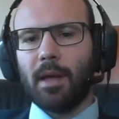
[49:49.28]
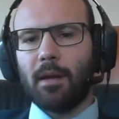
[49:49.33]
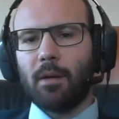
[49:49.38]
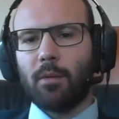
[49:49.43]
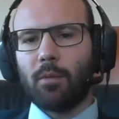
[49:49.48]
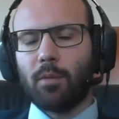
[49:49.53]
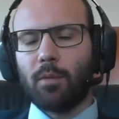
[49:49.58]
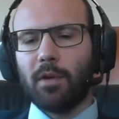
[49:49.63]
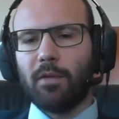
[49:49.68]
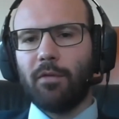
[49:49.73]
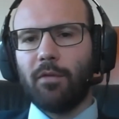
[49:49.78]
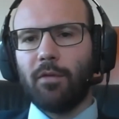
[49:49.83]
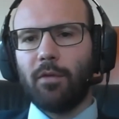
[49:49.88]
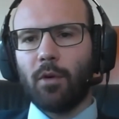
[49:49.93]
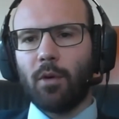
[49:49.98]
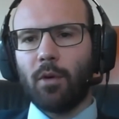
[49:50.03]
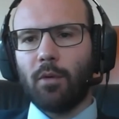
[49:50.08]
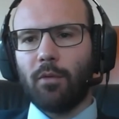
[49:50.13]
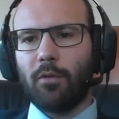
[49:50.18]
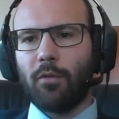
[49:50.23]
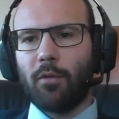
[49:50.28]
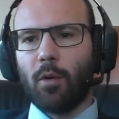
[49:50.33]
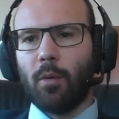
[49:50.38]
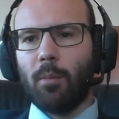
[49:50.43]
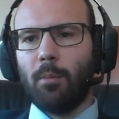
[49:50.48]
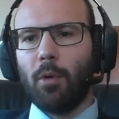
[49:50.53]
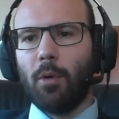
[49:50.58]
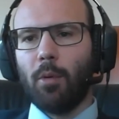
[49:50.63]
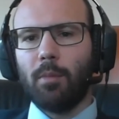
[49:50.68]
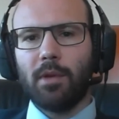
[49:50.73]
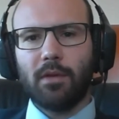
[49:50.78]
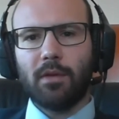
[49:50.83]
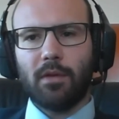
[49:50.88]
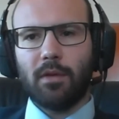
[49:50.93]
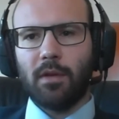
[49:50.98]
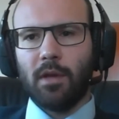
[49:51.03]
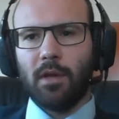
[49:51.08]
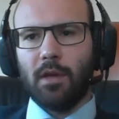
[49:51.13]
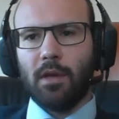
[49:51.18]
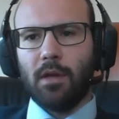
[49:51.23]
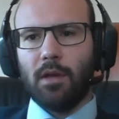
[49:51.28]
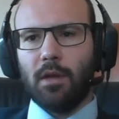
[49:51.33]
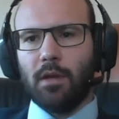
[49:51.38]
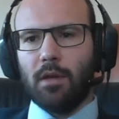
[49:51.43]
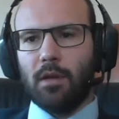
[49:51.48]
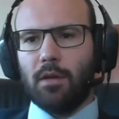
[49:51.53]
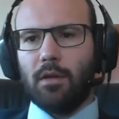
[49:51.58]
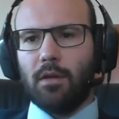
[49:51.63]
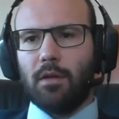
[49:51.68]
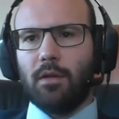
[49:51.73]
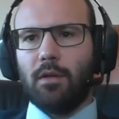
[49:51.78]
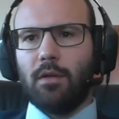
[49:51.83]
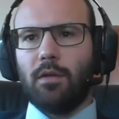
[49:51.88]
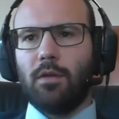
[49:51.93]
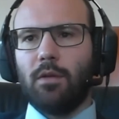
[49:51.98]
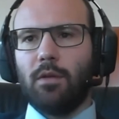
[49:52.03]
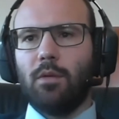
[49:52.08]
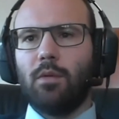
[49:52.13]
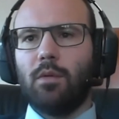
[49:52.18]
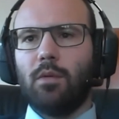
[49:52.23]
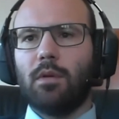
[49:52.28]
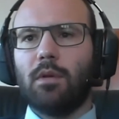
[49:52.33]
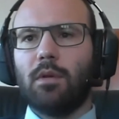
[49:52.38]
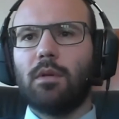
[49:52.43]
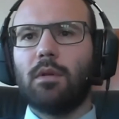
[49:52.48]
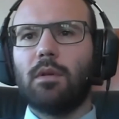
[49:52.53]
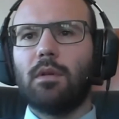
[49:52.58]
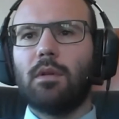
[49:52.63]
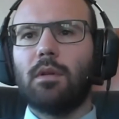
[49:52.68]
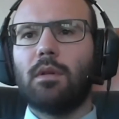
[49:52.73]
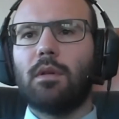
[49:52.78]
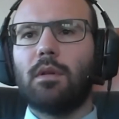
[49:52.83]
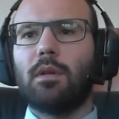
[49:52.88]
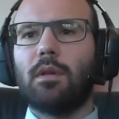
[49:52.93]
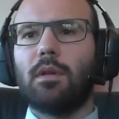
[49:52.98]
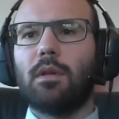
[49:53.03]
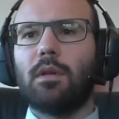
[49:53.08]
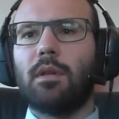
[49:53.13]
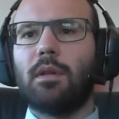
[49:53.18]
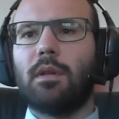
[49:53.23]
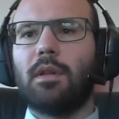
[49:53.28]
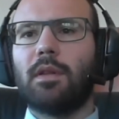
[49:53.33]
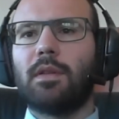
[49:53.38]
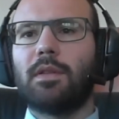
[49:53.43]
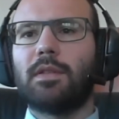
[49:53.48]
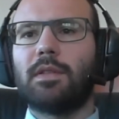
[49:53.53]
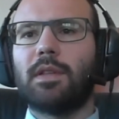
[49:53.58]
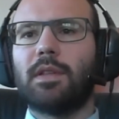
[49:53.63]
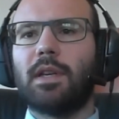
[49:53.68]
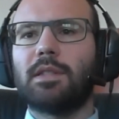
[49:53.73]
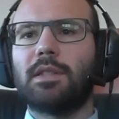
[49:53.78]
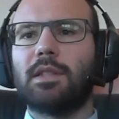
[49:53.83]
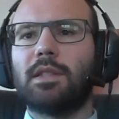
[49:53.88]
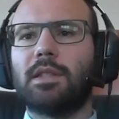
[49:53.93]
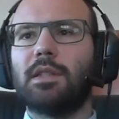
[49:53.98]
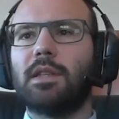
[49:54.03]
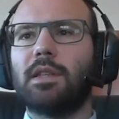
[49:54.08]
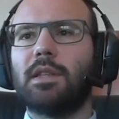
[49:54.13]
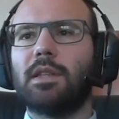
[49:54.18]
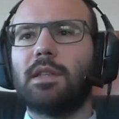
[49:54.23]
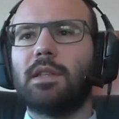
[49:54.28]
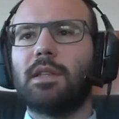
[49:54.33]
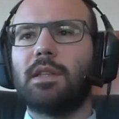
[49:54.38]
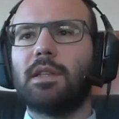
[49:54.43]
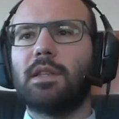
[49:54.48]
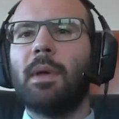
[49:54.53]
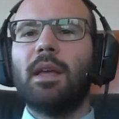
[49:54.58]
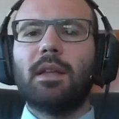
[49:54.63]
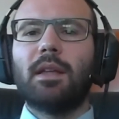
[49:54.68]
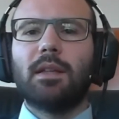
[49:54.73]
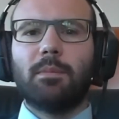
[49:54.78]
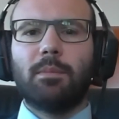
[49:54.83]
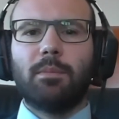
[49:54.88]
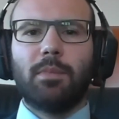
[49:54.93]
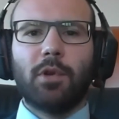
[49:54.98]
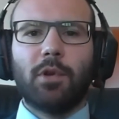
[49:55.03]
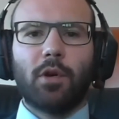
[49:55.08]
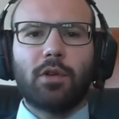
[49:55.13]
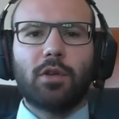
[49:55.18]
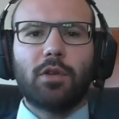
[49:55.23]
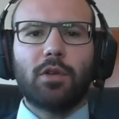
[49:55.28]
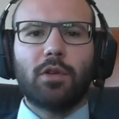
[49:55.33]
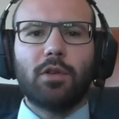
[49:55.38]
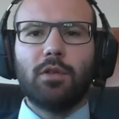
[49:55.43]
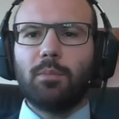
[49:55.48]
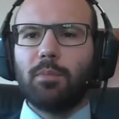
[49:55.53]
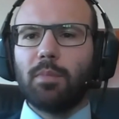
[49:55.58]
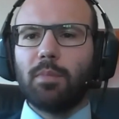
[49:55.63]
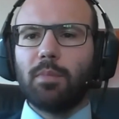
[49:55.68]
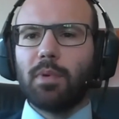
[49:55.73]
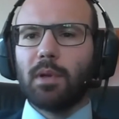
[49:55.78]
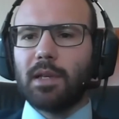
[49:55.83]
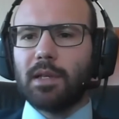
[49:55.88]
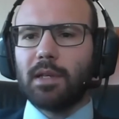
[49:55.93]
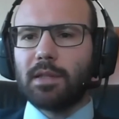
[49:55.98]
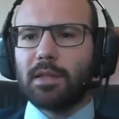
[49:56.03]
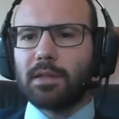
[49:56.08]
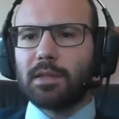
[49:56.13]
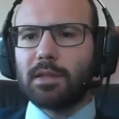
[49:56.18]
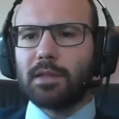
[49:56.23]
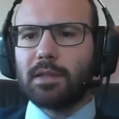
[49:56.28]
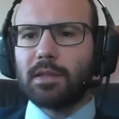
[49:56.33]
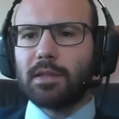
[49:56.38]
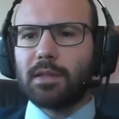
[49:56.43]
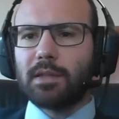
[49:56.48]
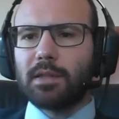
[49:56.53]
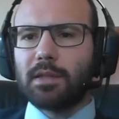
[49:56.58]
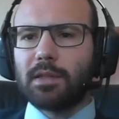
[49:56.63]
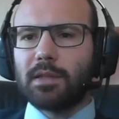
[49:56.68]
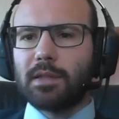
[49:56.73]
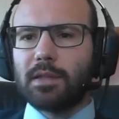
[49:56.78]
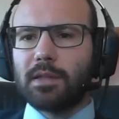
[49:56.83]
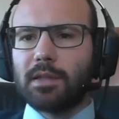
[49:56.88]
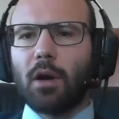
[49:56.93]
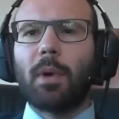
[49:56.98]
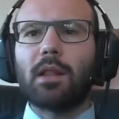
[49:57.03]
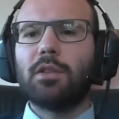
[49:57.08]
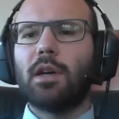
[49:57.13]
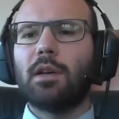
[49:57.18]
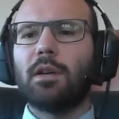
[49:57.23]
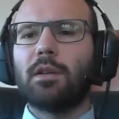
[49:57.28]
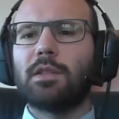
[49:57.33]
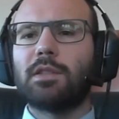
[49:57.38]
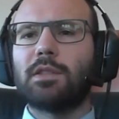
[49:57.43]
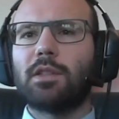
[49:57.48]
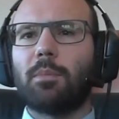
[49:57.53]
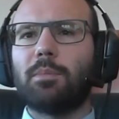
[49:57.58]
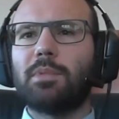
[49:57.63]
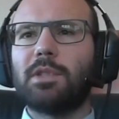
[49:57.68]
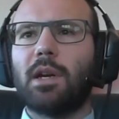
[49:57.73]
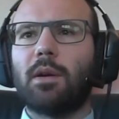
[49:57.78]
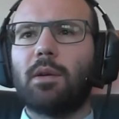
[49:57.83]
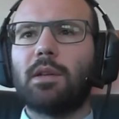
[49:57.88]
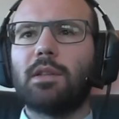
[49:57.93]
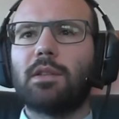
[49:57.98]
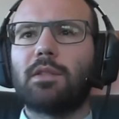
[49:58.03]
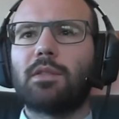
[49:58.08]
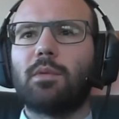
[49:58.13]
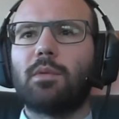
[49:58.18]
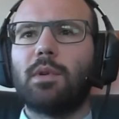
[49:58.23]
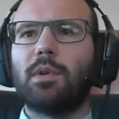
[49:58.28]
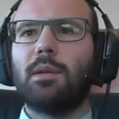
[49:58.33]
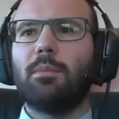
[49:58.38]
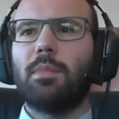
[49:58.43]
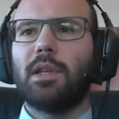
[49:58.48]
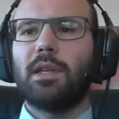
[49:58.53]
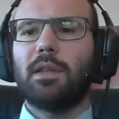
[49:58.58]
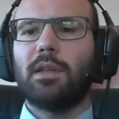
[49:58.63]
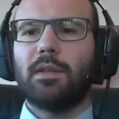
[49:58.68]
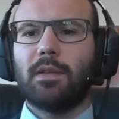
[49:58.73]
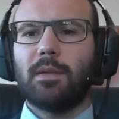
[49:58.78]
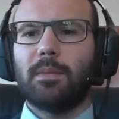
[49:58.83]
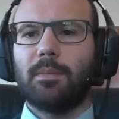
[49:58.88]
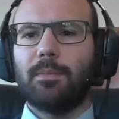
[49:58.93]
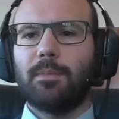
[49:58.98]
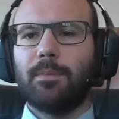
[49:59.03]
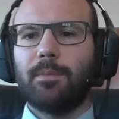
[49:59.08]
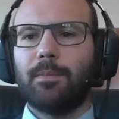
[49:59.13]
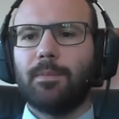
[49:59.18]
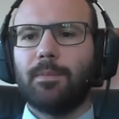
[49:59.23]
refer for a moment to the session. Björn, could you please, or Michael, could you stop sharing the screen, please?